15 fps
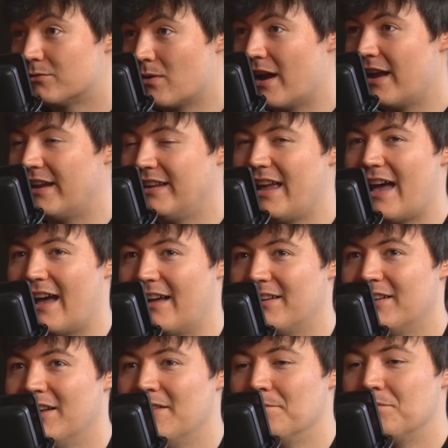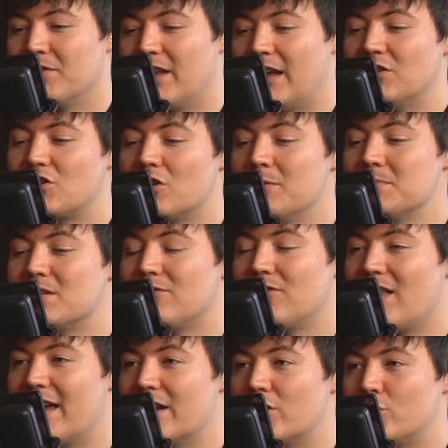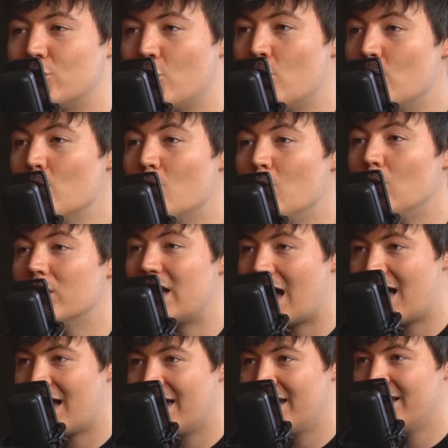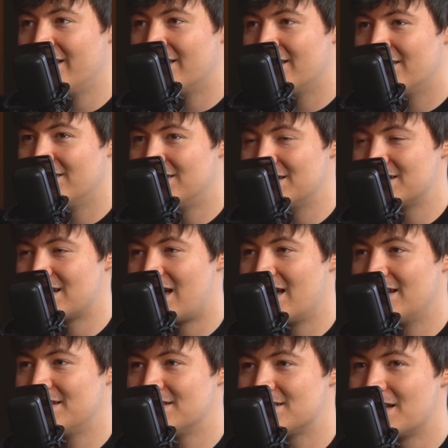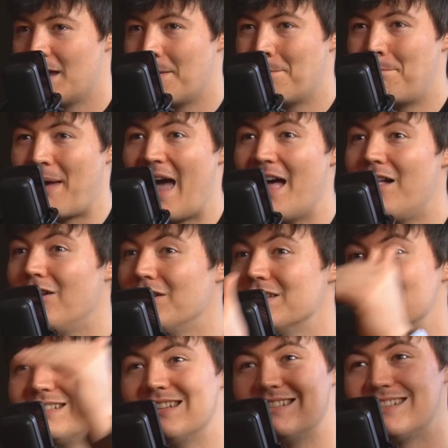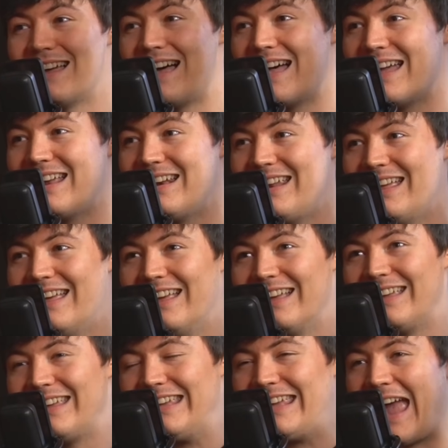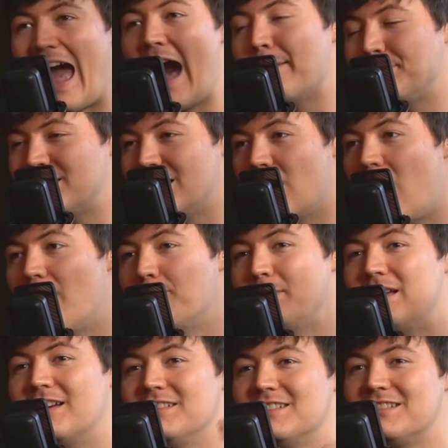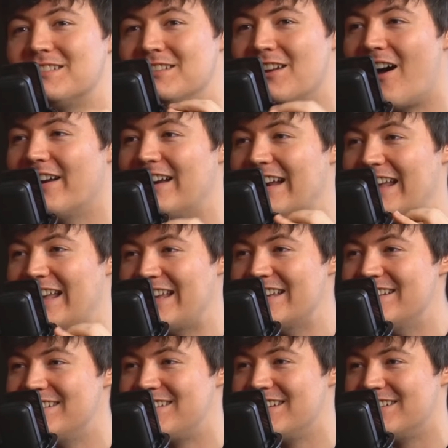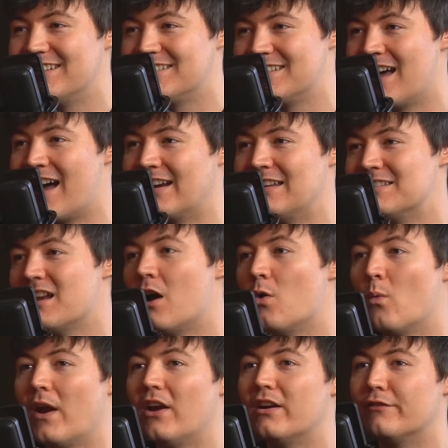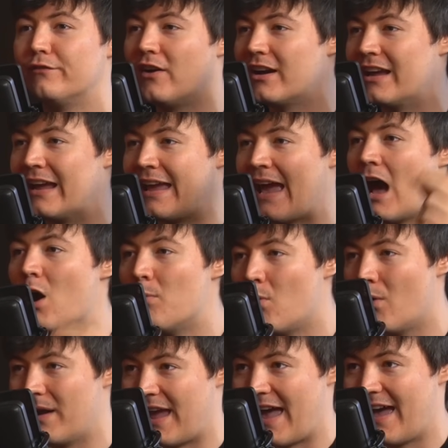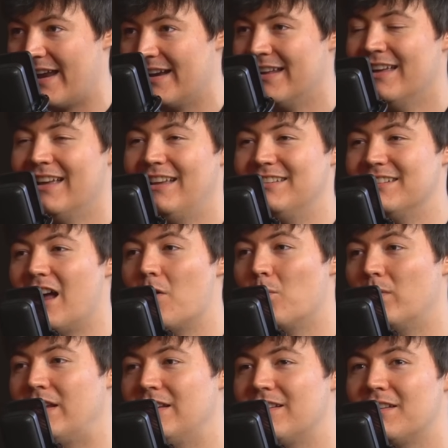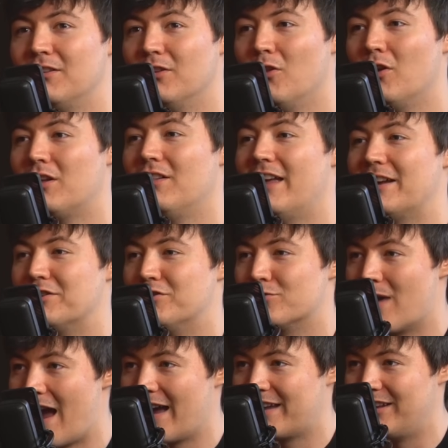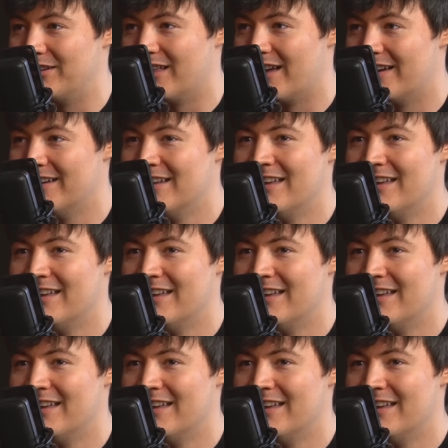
Right? Yeah. In terms of like cool guy designs, Pell's design caps it off because it's not an easy design. He's not wearing a fucking cowboy hat. He doesn't look like Dracula.